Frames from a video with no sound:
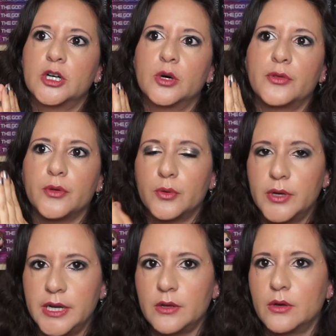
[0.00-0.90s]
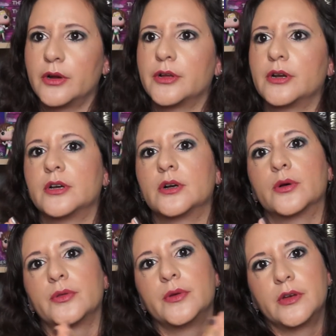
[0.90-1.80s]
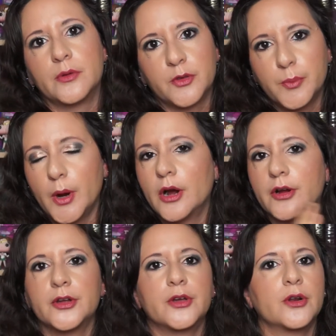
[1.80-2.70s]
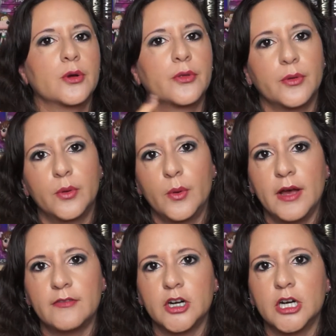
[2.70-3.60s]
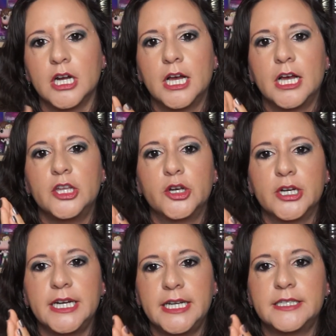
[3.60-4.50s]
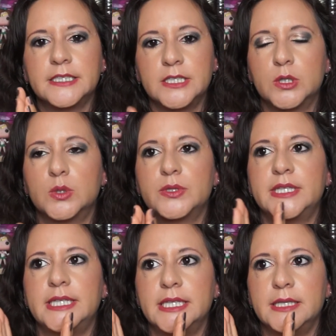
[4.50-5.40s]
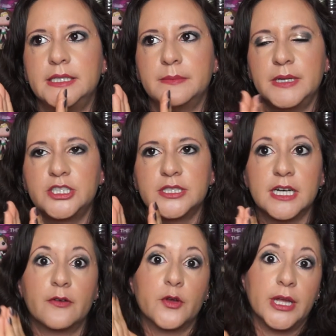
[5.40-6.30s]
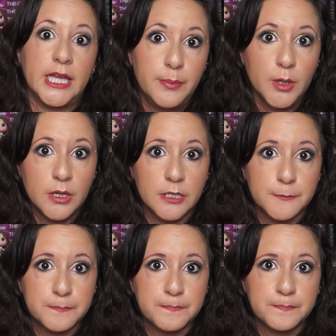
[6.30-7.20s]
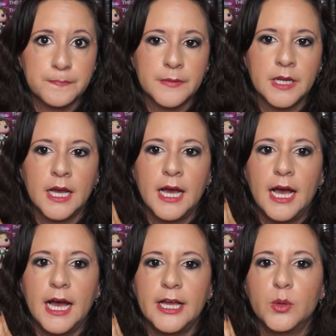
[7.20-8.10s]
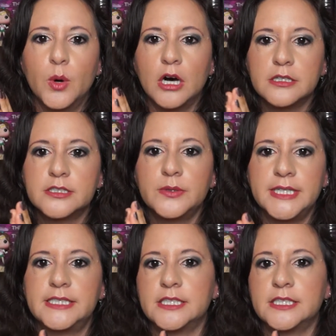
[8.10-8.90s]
to go through Kindle or you're going to go through Ingram Spark or you're going to go through whoever, you're going to need to know the dimensions of your ebook. You will also need